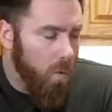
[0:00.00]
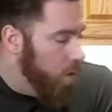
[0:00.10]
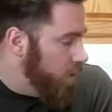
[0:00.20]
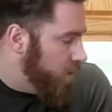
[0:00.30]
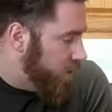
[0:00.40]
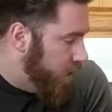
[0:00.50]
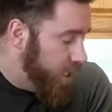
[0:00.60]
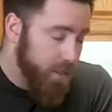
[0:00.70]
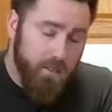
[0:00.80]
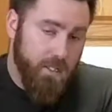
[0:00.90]
one of the
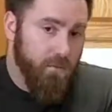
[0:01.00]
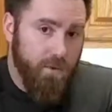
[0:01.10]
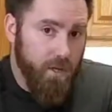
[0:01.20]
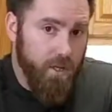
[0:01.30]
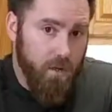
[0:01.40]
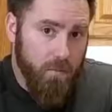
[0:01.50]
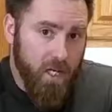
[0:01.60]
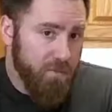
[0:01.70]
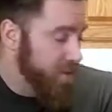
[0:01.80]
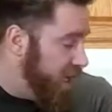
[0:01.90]
keys to really good
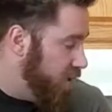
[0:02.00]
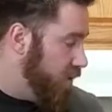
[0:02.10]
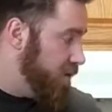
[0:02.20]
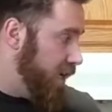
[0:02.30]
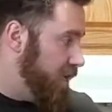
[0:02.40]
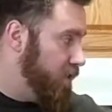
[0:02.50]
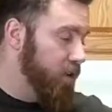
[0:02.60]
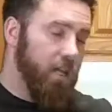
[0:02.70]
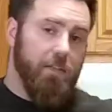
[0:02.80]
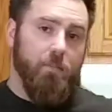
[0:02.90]
mashed potatoes is
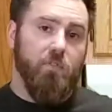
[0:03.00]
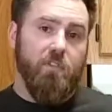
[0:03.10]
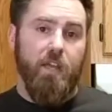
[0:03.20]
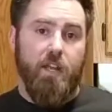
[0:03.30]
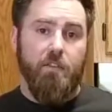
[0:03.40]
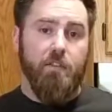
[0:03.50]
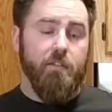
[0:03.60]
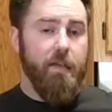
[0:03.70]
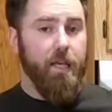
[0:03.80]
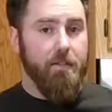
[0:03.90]
to let them sit in the
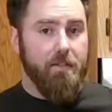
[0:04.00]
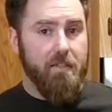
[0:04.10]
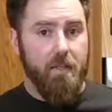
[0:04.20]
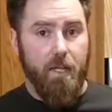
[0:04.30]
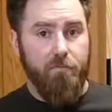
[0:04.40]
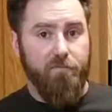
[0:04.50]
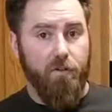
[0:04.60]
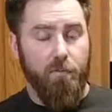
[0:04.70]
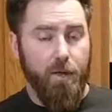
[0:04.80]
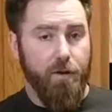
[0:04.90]
sink and steam
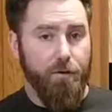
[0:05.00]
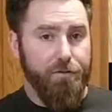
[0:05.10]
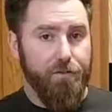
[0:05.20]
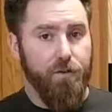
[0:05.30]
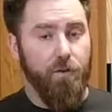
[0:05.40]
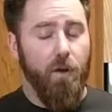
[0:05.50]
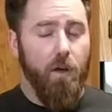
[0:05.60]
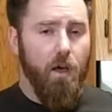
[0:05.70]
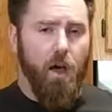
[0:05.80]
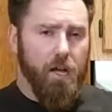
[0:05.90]
for a minute or two,
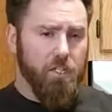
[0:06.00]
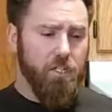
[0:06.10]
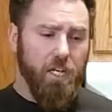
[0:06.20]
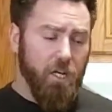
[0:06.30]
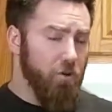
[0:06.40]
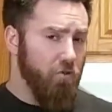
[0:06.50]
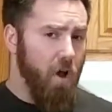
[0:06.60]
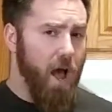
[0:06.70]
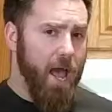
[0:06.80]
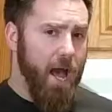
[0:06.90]
just to kind of
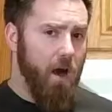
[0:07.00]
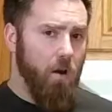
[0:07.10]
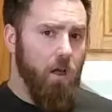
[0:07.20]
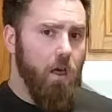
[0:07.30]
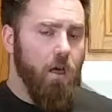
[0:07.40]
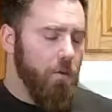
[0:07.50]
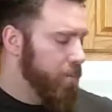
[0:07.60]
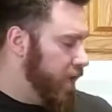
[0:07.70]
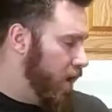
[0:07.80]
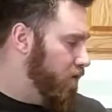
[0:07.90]
dry out.
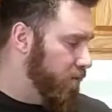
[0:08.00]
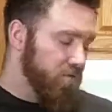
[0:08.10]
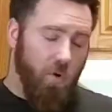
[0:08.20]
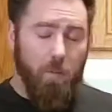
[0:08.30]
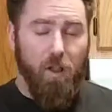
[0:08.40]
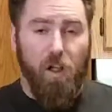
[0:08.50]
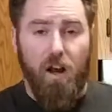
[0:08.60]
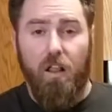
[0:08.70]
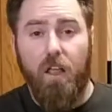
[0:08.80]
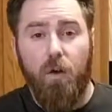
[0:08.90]
Potatoes absorb a
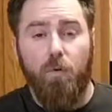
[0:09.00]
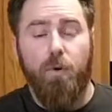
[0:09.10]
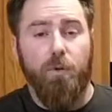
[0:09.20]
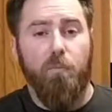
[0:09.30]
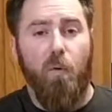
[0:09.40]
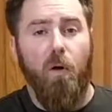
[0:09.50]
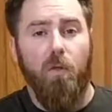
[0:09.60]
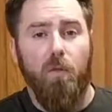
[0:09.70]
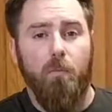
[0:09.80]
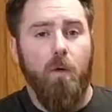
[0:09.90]
lot of liquid when you
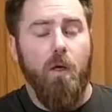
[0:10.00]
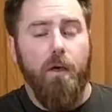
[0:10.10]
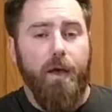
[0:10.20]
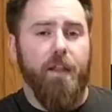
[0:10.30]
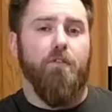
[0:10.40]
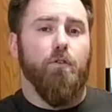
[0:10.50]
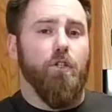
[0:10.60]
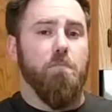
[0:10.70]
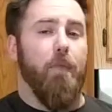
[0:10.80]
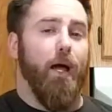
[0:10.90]
boil them, and if you
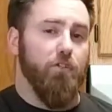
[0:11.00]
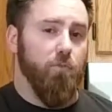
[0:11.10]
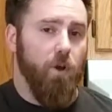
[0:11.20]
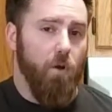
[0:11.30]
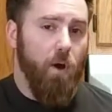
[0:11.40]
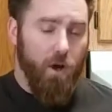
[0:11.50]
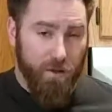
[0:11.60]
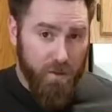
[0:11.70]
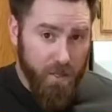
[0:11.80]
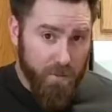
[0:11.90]
just mash them right away,
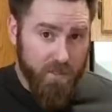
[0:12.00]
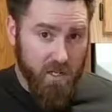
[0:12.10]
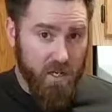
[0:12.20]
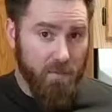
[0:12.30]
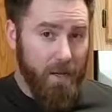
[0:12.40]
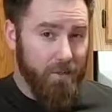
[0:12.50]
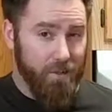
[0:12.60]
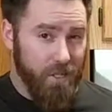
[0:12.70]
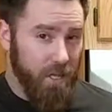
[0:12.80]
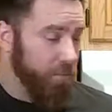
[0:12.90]
all that liquid's going to come out and
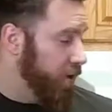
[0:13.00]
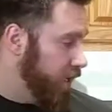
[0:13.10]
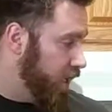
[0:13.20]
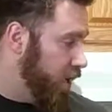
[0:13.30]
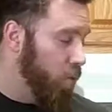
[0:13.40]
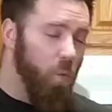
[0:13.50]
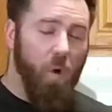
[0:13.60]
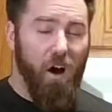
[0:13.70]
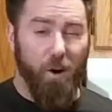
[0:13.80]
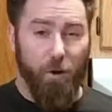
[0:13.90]
you're going to get really kind of
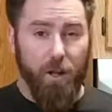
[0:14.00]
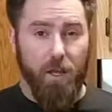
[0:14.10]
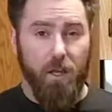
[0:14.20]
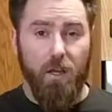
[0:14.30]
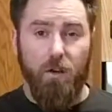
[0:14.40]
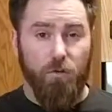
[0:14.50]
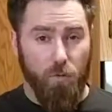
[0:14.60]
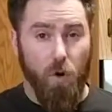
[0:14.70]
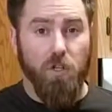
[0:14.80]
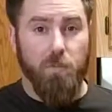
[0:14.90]
watery,
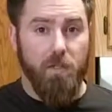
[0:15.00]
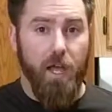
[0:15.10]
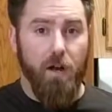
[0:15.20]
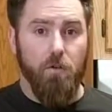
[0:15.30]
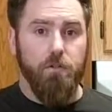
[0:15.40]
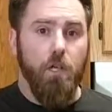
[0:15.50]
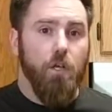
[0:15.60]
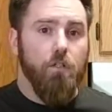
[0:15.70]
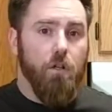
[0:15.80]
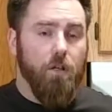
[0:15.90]
gross potatoes.
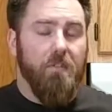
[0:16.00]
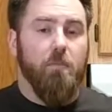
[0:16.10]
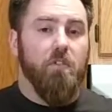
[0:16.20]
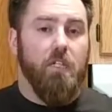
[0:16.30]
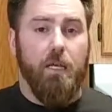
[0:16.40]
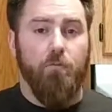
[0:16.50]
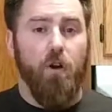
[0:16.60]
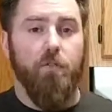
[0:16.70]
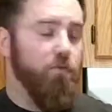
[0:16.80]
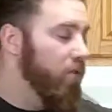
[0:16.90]
So let them steam
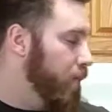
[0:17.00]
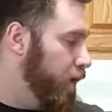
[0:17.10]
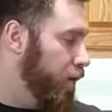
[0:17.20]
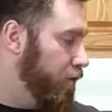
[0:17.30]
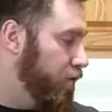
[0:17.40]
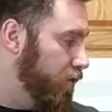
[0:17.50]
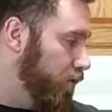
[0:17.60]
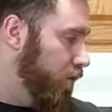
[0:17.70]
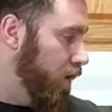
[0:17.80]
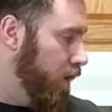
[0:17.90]
dry for a minute or
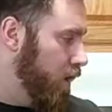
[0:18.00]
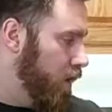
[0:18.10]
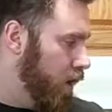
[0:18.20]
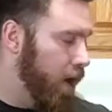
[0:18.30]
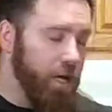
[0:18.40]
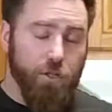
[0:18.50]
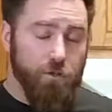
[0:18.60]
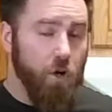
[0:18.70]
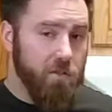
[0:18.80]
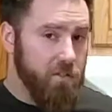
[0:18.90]
two, and
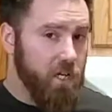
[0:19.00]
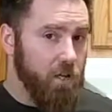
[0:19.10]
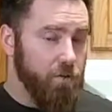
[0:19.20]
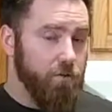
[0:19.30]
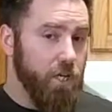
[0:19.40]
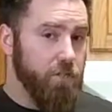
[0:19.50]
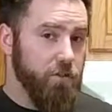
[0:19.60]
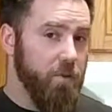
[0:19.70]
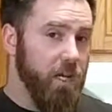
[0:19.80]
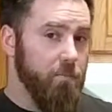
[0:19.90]
you'll notice the color will change.
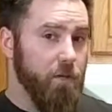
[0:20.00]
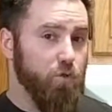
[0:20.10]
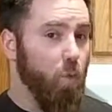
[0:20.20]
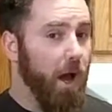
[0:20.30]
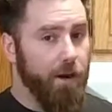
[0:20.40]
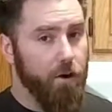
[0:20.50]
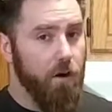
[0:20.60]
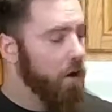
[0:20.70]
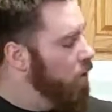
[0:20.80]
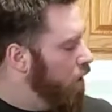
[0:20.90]
They'll become much
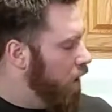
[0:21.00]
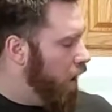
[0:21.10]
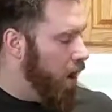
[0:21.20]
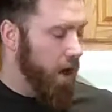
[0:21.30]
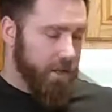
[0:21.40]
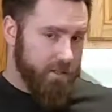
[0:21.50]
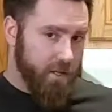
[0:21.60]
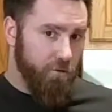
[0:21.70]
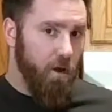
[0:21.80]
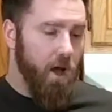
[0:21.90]
whiter as
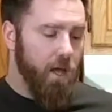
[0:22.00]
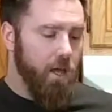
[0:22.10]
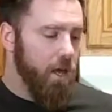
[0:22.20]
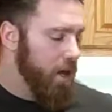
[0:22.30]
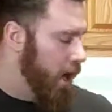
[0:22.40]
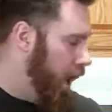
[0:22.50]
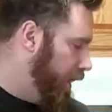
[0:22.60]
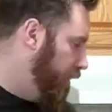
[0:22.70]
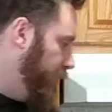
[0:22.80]
they dry. And